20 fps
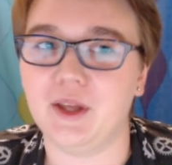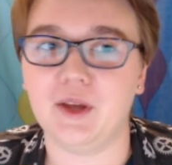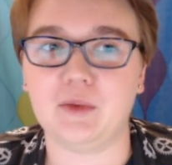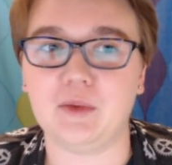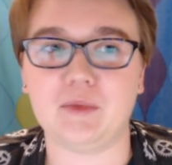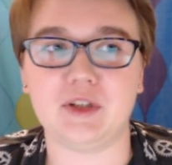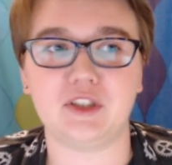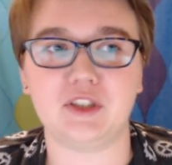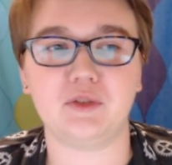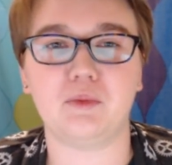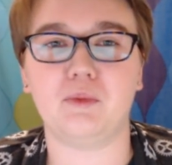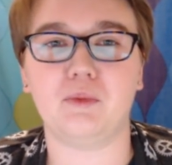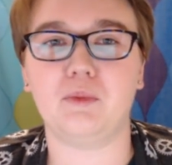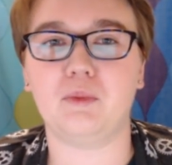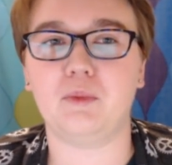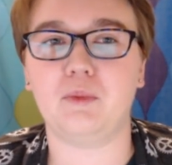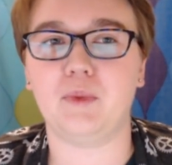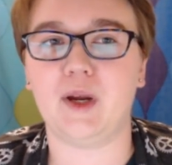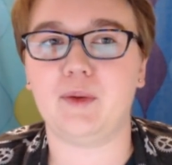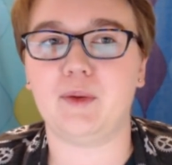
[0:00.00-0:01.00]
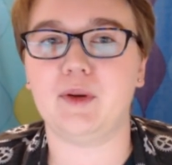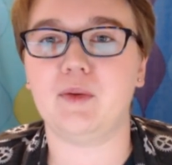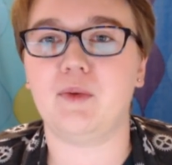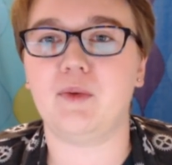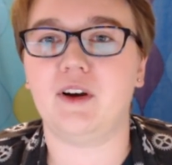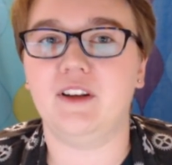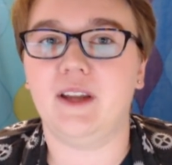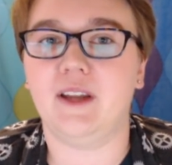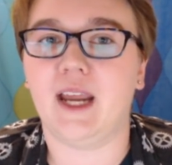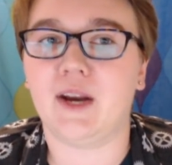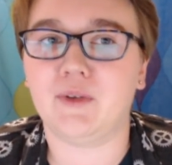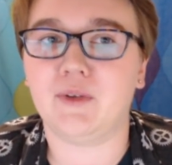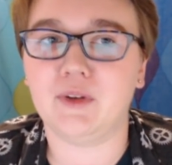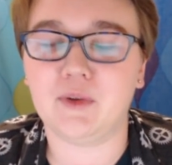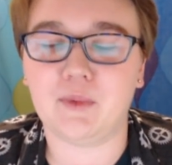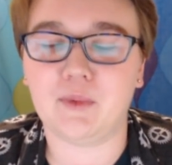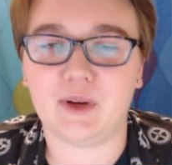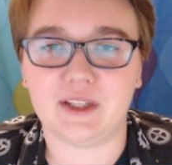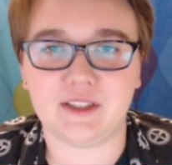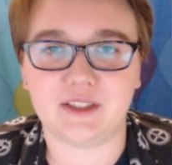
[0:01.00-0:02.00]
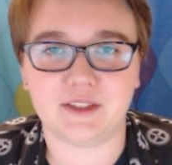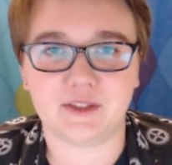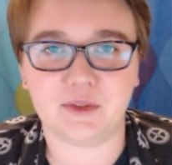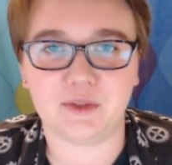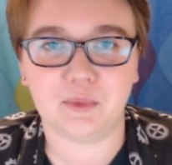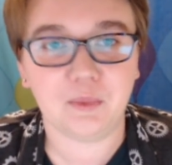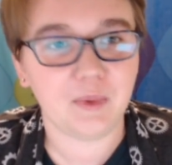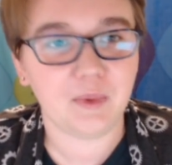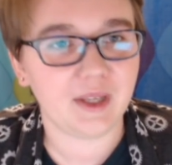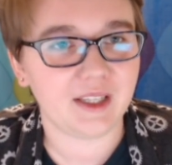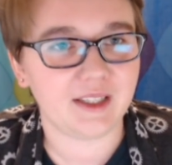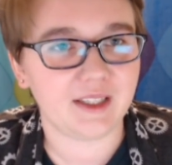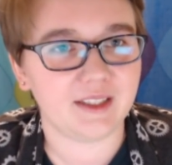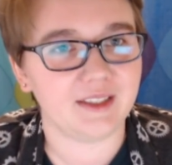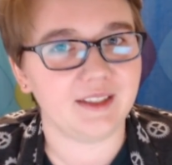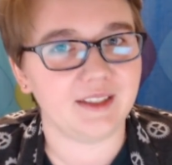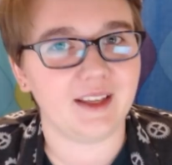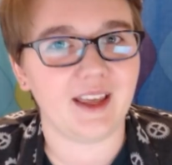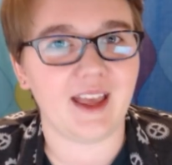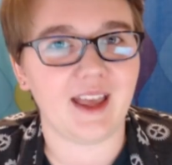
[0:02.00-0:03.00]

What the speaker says: where we want everyone to win